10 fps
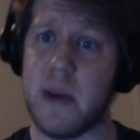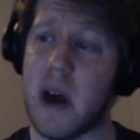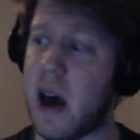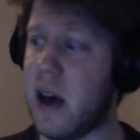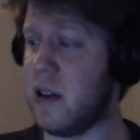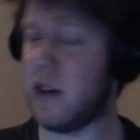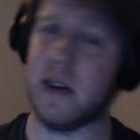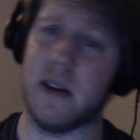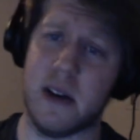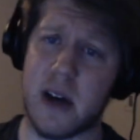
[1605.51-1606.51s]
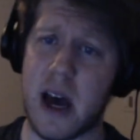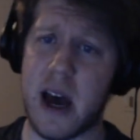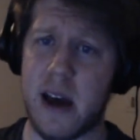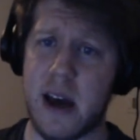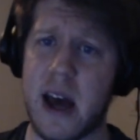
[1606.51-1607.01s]
and
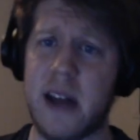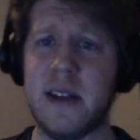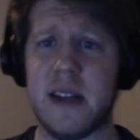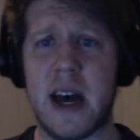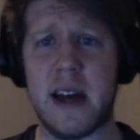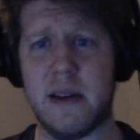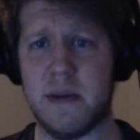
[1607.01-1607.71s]
ends at